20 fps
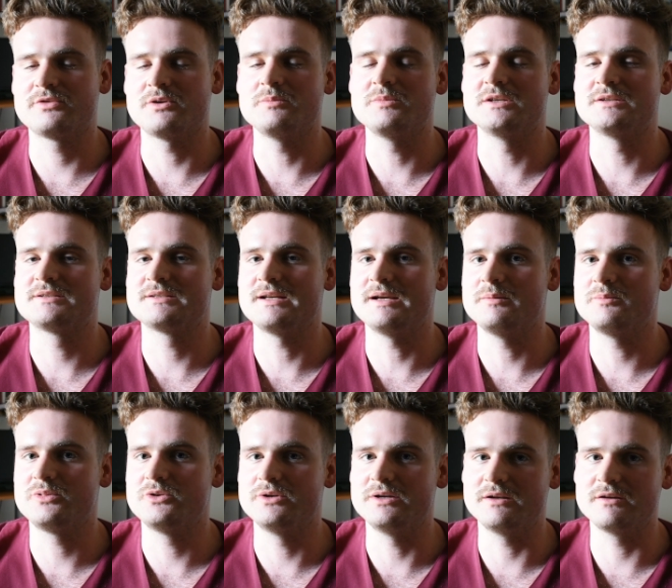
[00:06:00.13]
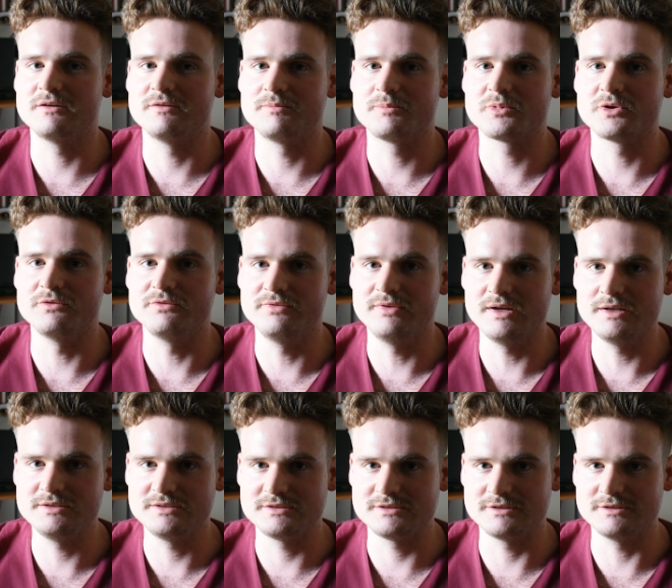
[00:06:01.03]
from the standpoint of
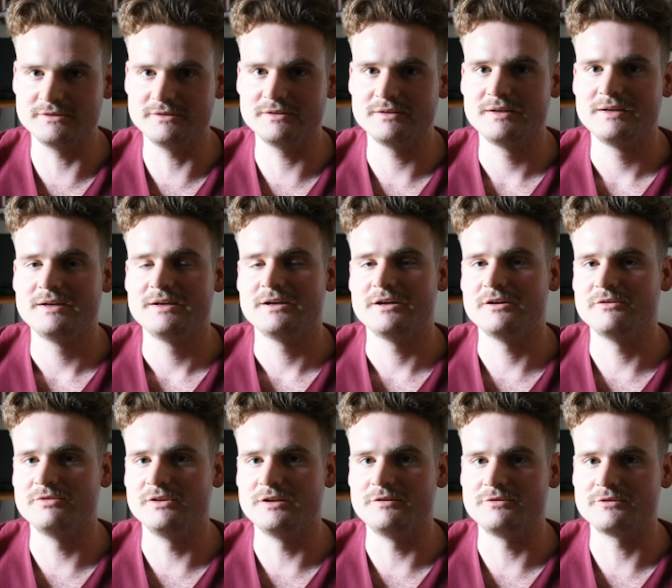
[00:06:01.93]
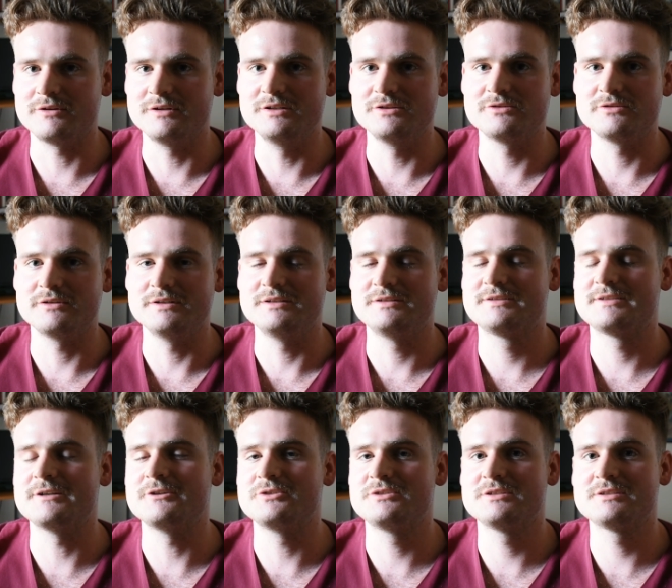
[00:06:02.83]
prevention of liver injury.
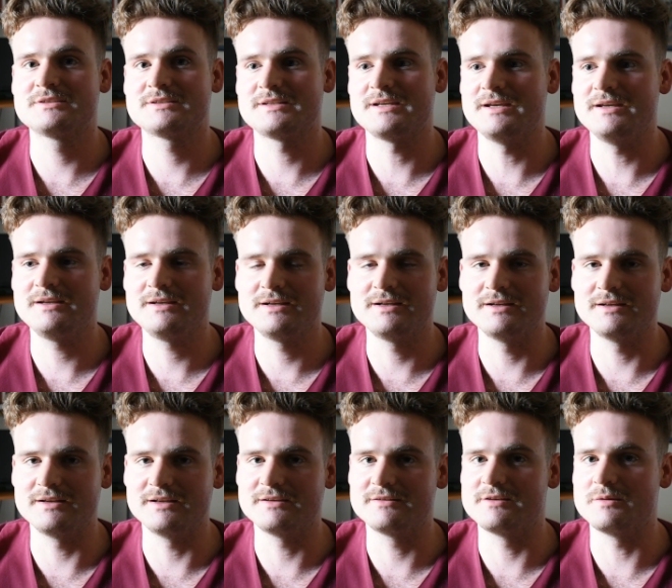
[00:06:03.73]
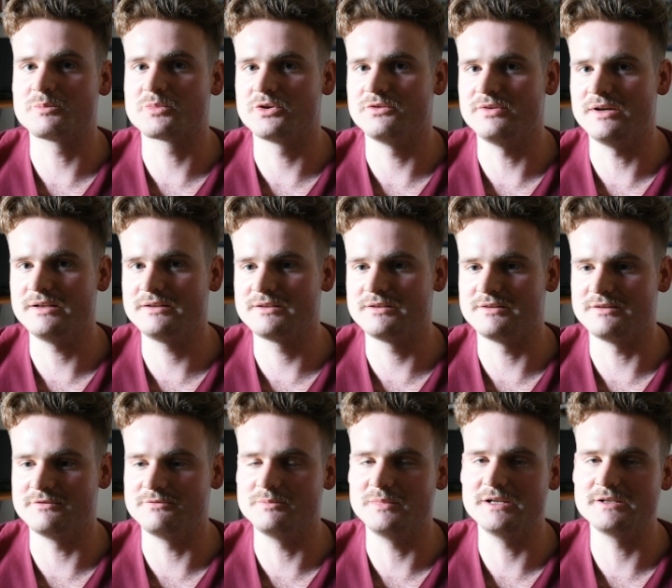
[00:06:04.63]
So just taking it as a
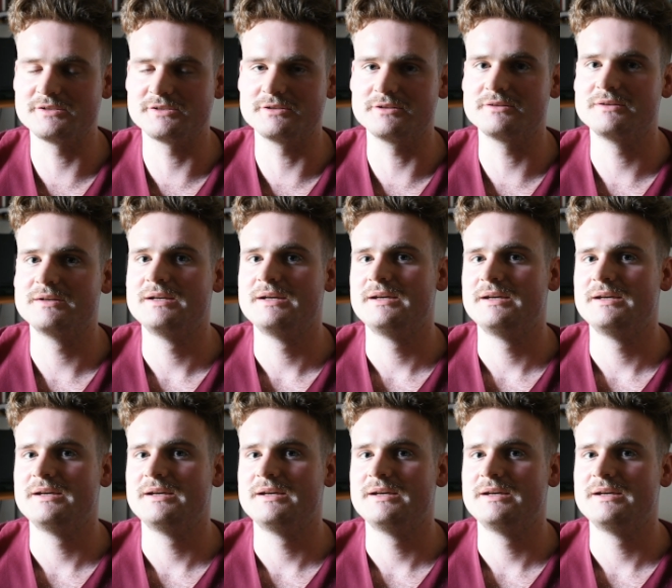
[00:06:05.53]
preventative measure.